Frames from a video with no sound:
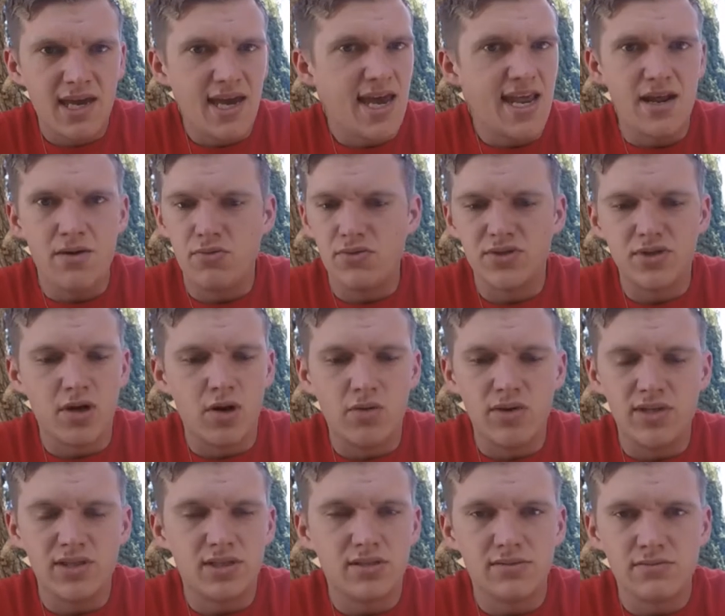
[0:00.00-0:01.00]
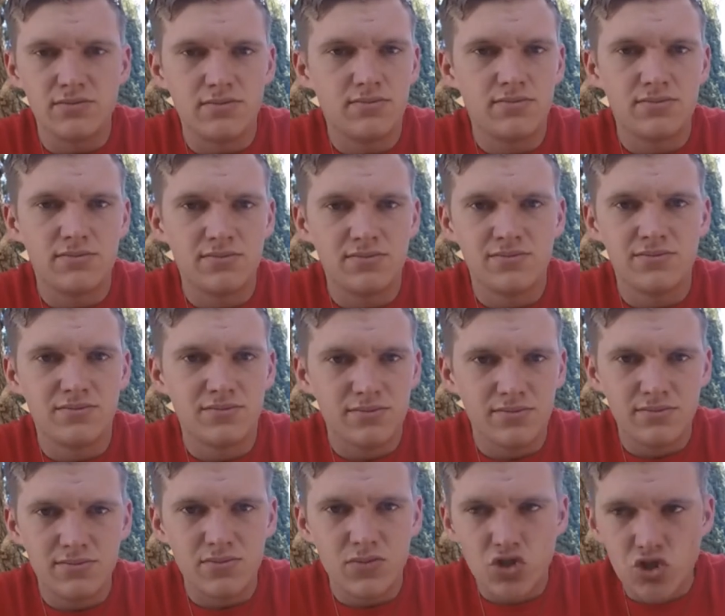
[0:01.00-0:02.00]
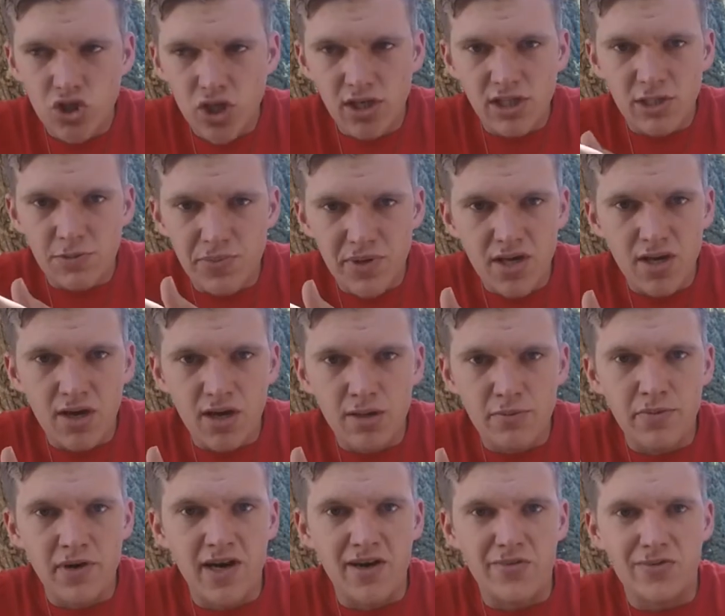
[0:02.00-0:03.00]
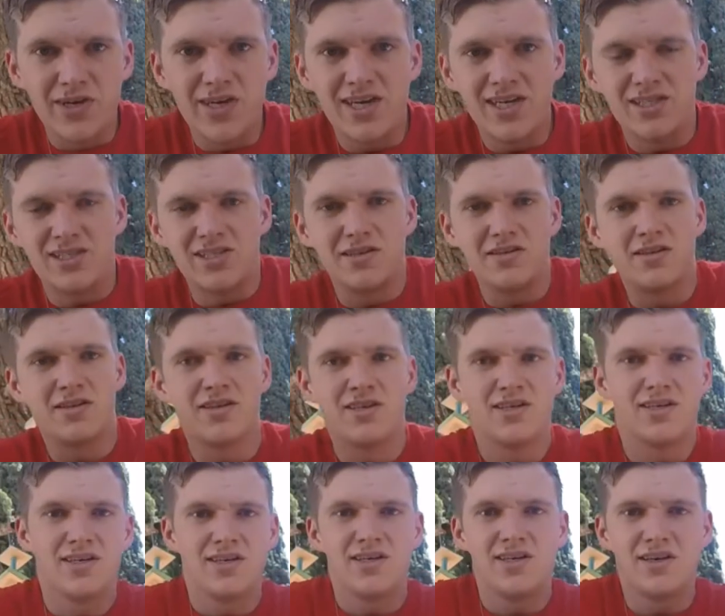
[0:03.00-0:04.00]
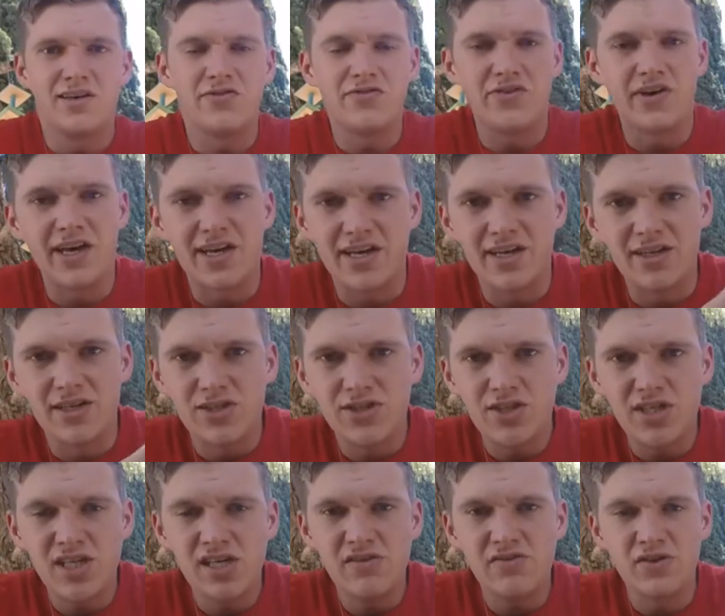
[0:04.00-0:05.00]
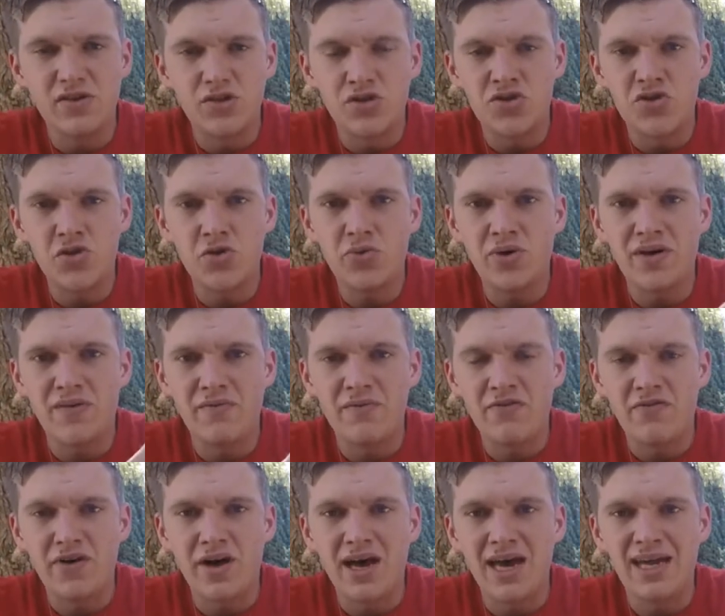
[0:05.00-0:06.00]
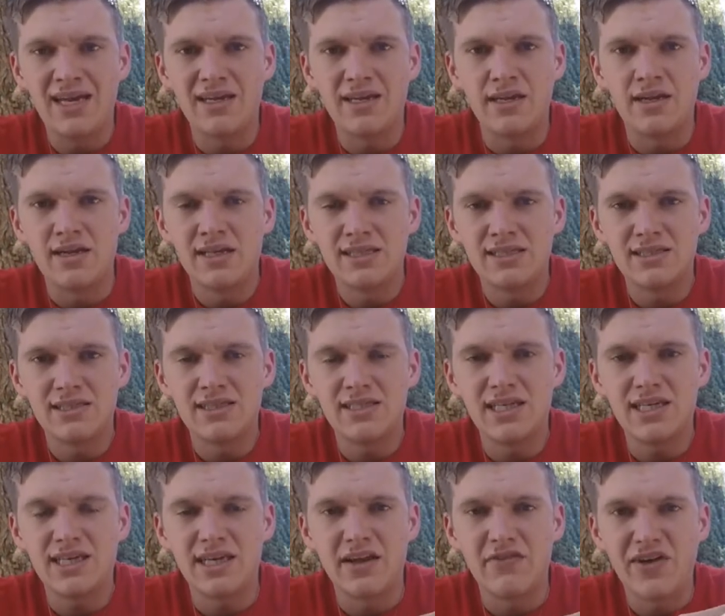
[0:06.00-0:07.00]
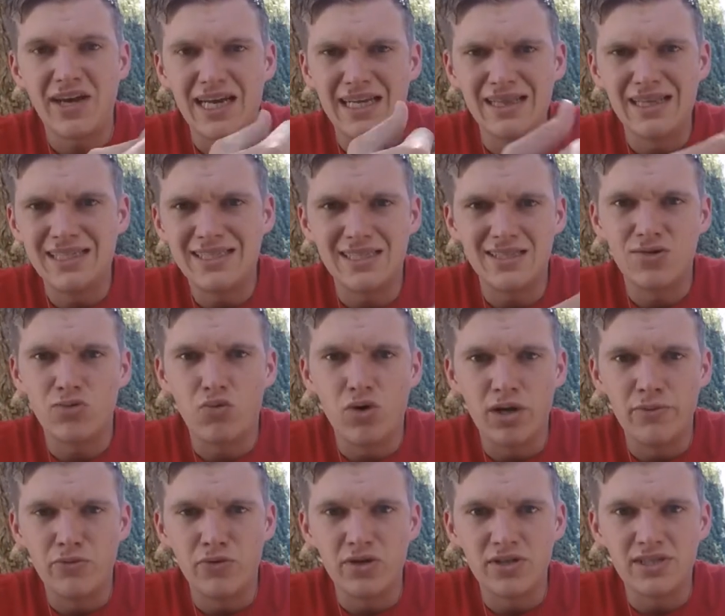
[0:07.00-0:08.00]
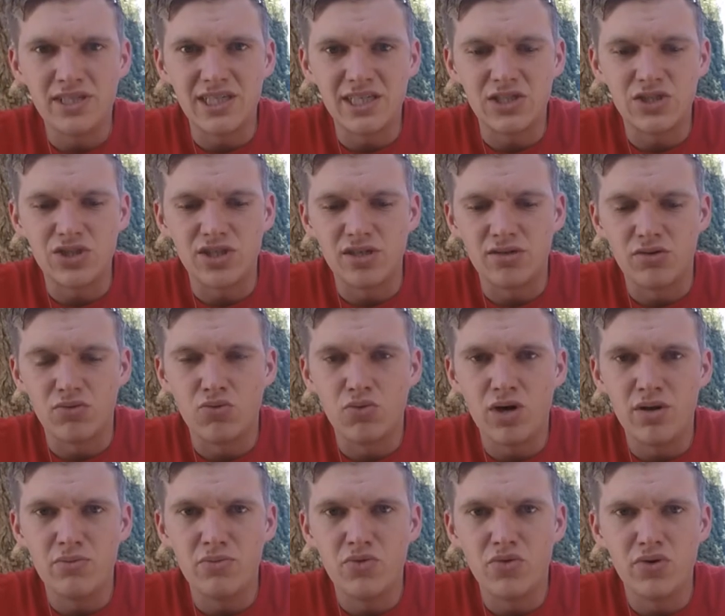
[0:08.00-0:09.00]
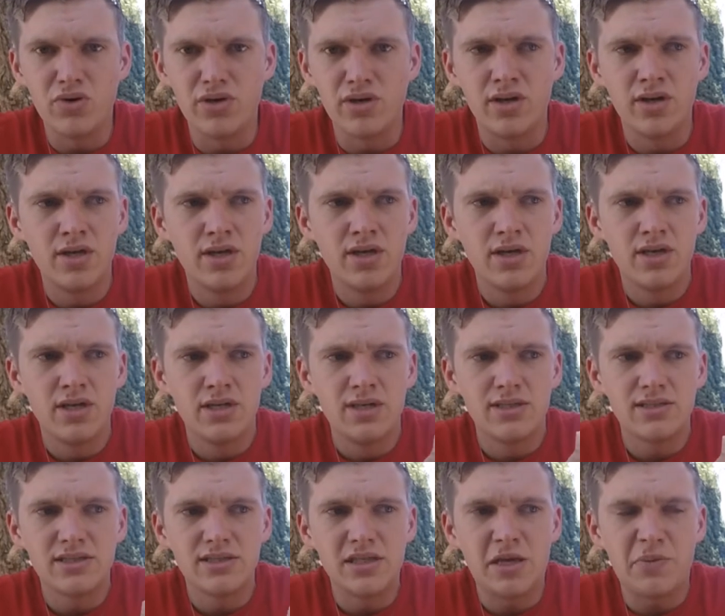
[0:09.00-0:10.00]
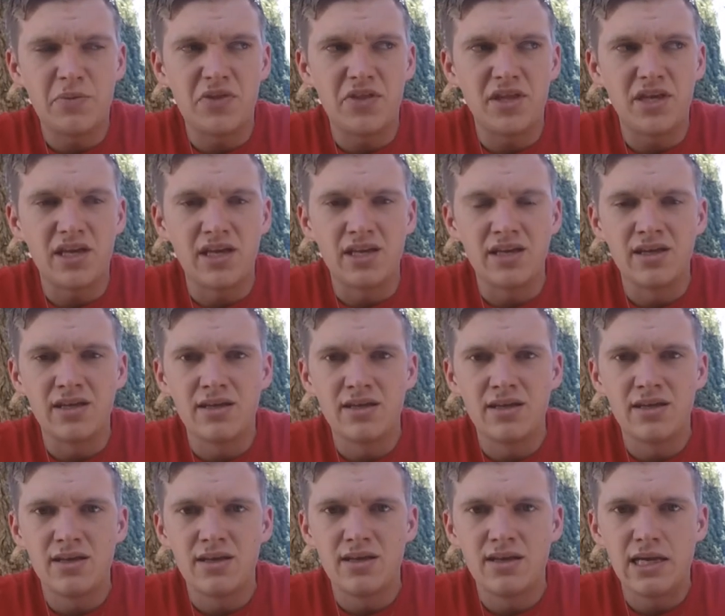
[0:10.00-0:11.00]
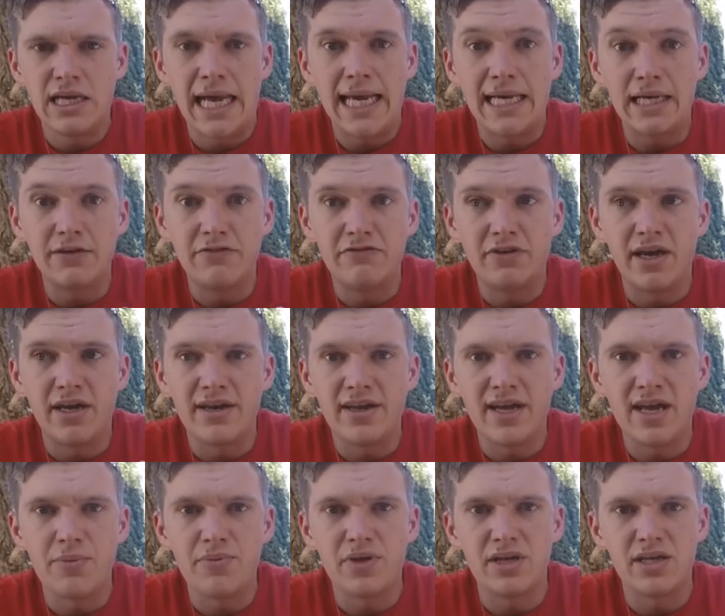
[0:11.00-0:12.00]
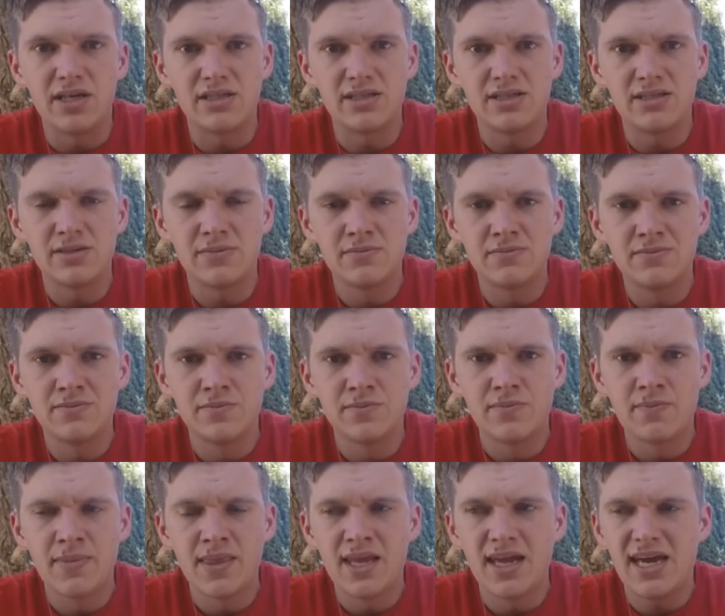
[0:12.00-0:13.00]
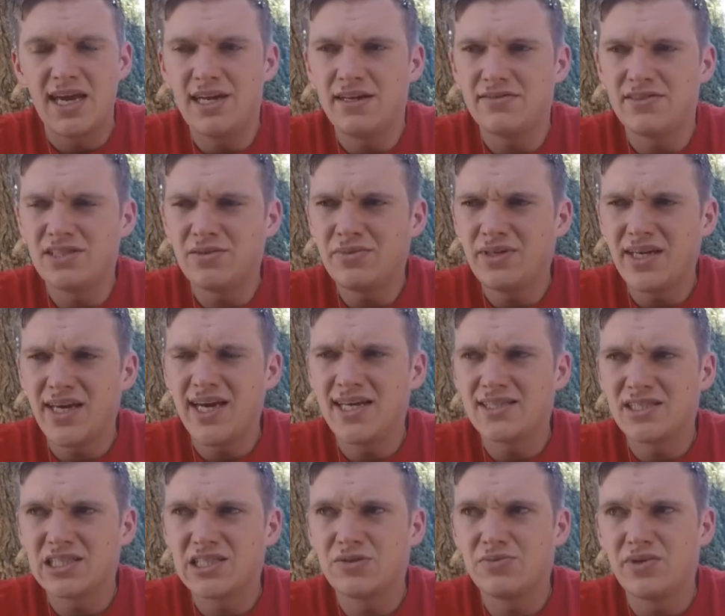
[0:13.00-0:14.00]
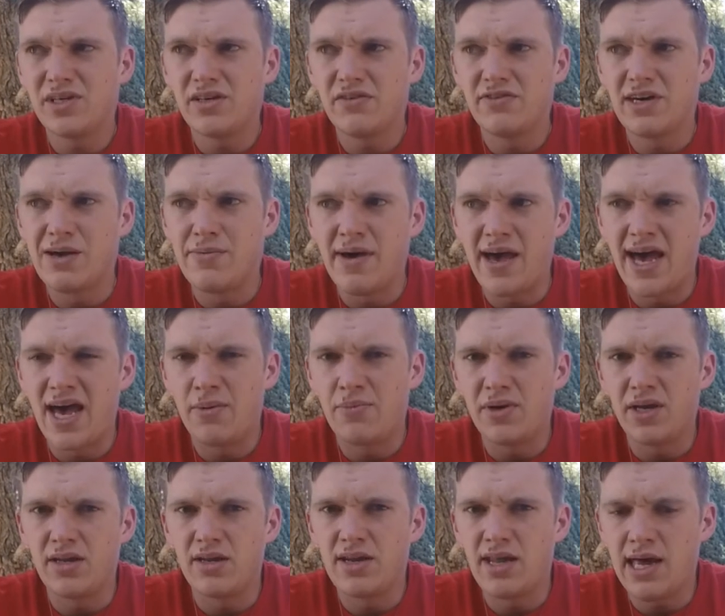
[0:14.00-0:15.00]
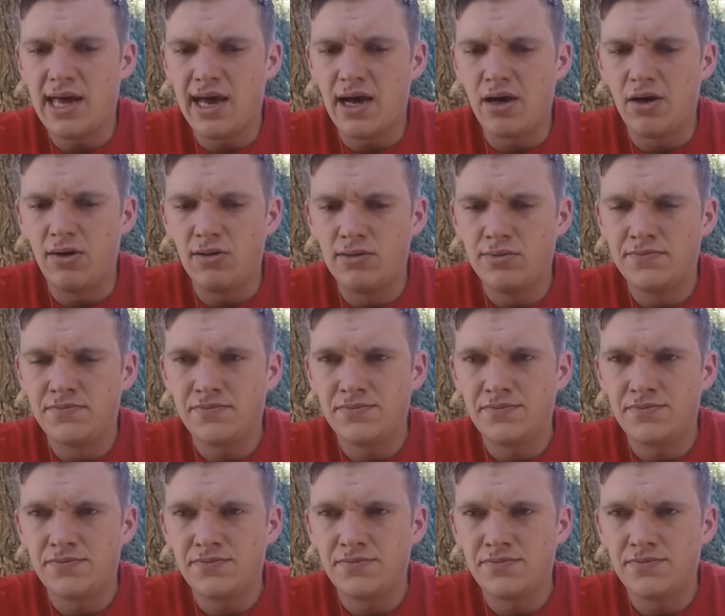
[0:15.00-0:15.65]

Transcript: and it was always just beyond my reach. If I could achieve and do and find and seek, and if I can listen to one more teaching or one more something, I could find happiness. And if somebody asks me if I'm happy now,